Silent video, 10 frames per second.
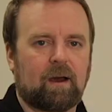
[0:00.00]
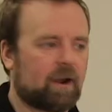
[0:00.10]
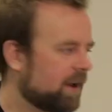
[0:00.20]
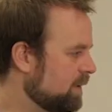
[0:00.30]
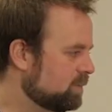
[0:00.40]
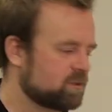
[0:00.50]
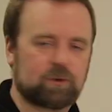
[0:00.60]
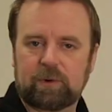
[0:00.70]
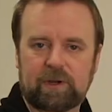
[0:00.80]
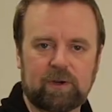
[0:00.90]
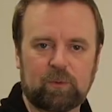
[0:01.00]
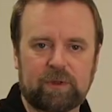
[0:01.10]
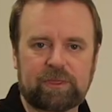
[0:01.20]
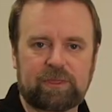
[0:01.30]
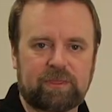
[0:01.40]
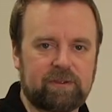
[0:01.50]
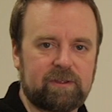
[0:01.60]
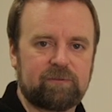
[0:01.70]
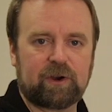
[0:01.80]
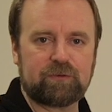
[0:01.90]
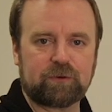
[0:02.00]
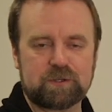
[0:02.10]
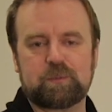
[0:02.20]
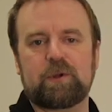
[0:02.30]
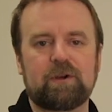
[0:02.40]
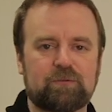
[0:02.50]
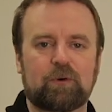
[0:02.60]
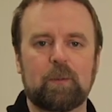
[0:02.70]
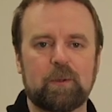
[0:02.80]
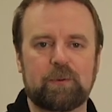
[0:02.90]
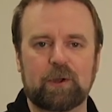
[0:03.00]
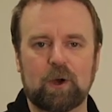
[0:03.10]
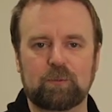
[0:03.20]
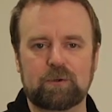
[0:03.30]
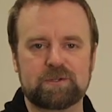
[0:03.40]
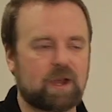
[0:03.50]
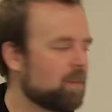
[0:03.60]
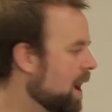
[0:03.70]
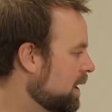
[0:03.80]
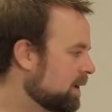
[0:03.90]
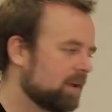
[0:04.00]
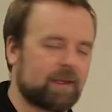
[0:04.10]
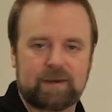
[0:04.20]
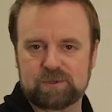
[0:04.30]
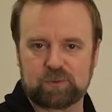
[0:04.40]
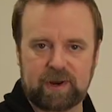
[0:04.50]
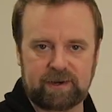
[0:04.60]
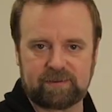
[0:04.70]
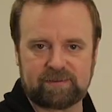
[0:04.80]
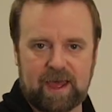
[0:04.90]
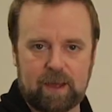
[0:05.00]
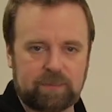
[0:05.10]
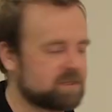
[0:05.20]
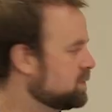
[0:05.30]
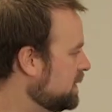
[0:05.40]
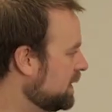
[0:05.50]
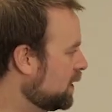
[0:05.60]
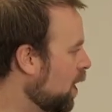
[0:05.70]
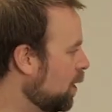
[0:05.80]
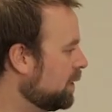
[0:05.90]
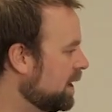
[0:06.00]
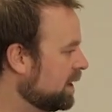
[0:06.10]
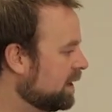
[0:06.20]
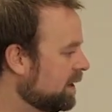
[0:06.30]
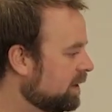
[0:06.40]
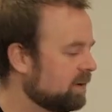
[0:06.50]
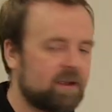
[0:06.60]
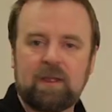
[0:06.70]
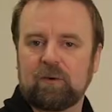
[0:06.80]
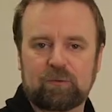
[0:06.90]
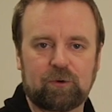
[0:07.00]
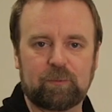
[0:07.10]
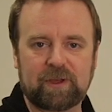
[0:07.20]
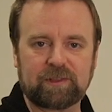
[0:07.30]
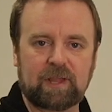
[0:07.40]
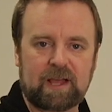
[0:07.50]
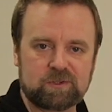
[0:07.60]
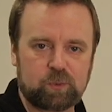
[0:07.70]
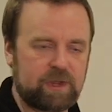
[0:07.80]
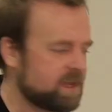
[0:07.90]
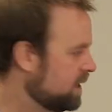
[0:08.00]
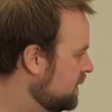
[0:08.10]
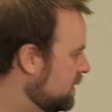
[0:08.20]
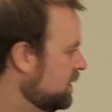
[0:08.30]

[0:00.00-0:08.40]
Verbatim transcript: All right, so we're here with the very first beer from the PicoBrew Zymatic. It is ready to tap. It's been carbonating here for about the last week.